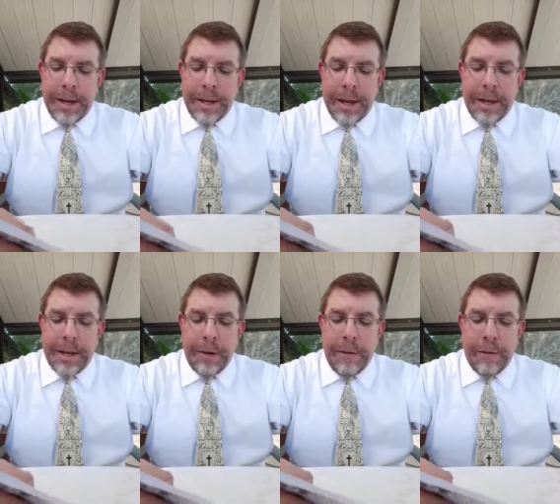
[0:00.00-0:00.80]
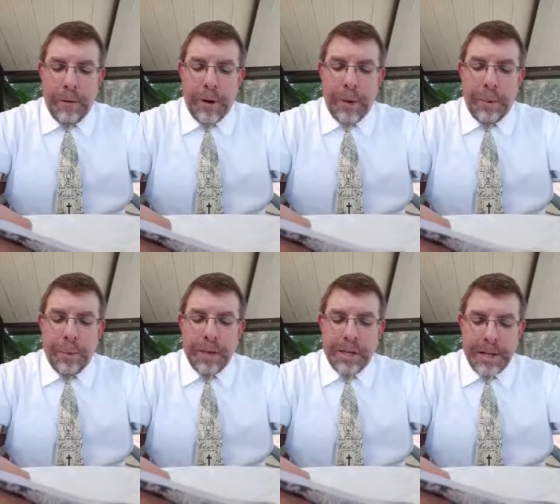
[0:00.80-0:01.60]
Thank you for your
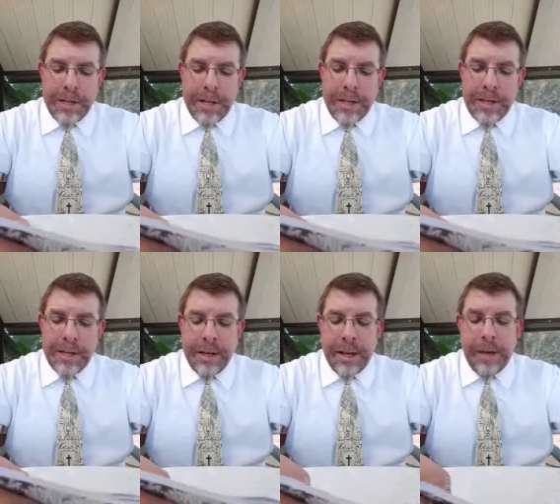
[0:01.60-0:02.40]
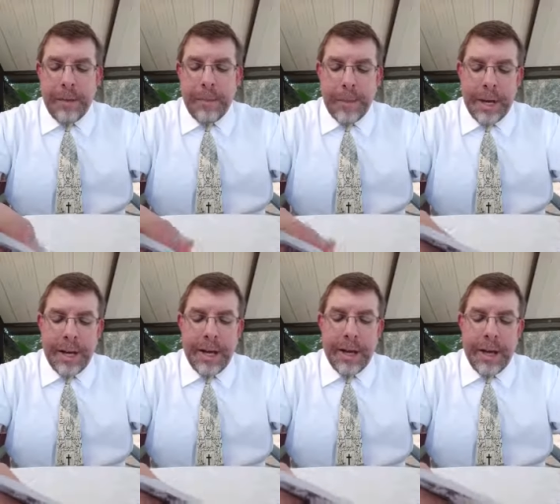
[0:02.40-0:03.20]
persistence.
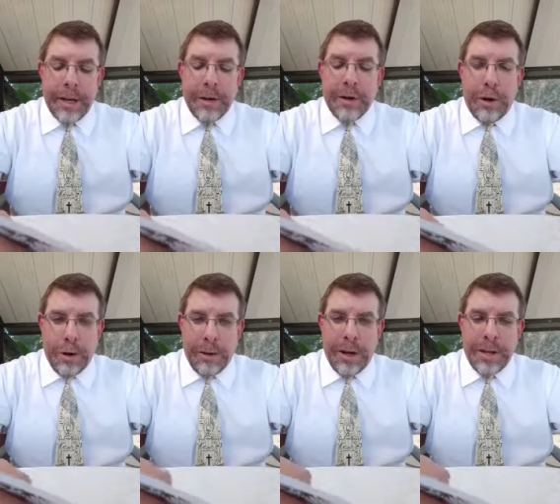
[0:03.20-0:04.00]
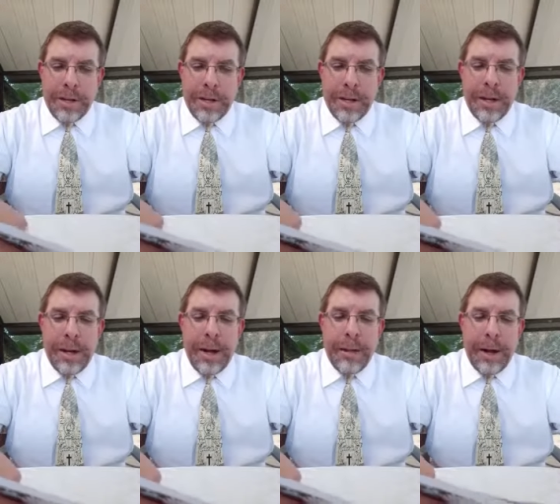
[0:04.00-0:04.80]
Be encouraged.
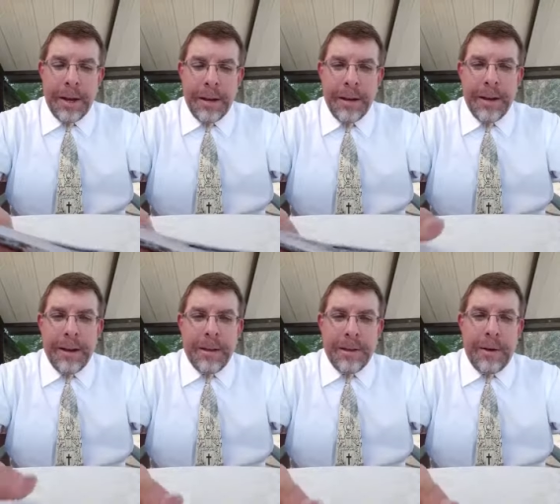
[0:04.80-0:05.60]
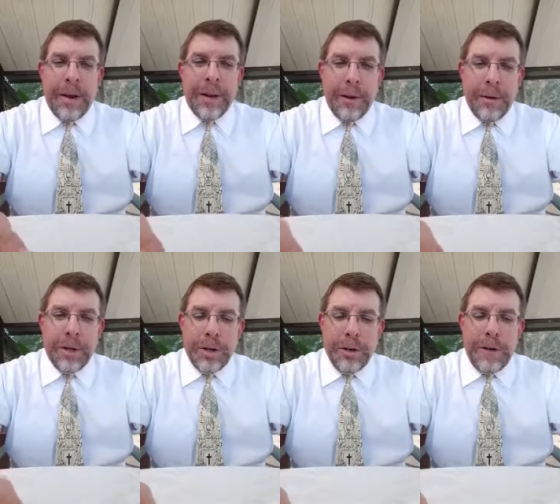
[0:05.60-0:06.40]
Amen. So I
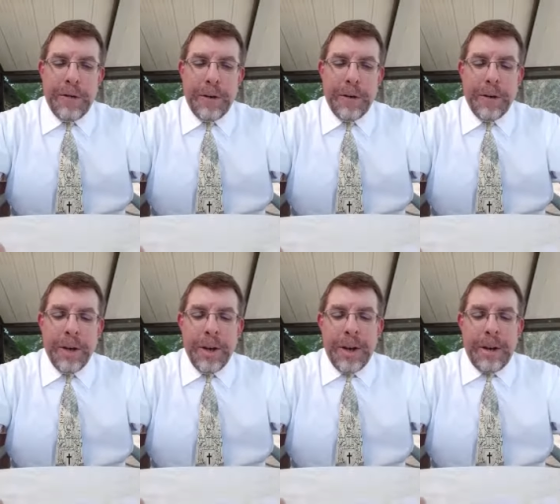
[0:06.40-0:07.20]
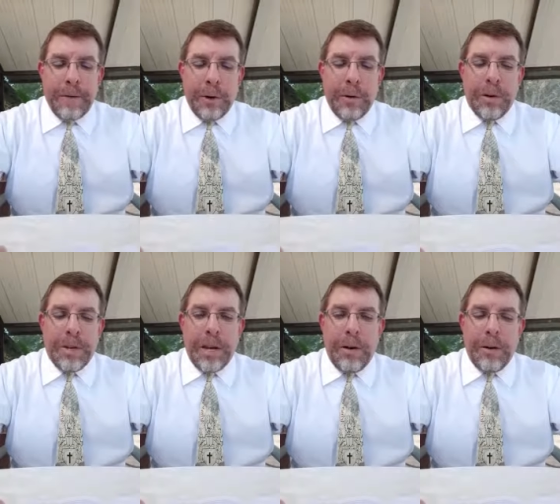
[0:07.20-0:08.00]
encourage you if you're if the
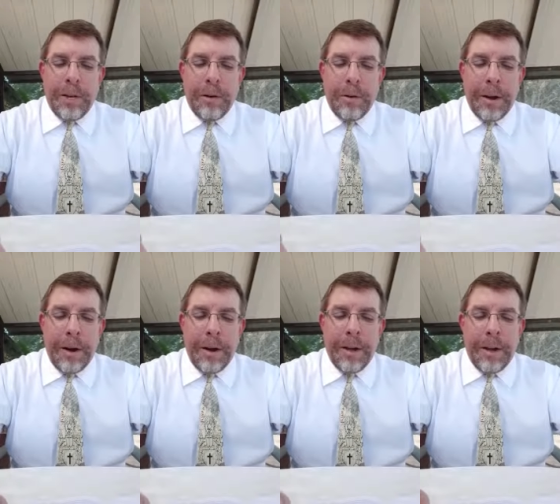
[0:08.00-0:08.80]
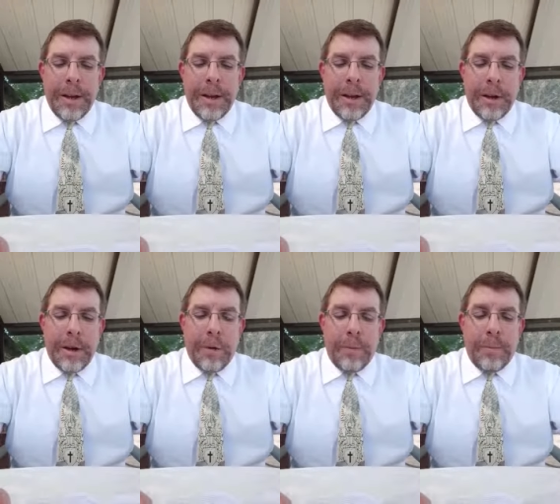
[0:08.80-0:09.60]
Lord's telling you uh, you
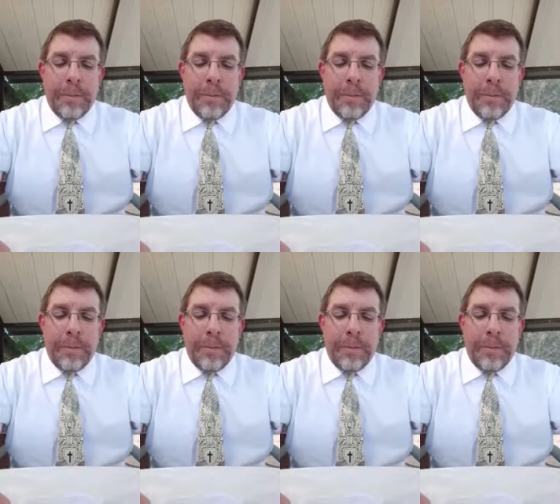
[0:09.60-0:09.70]
know,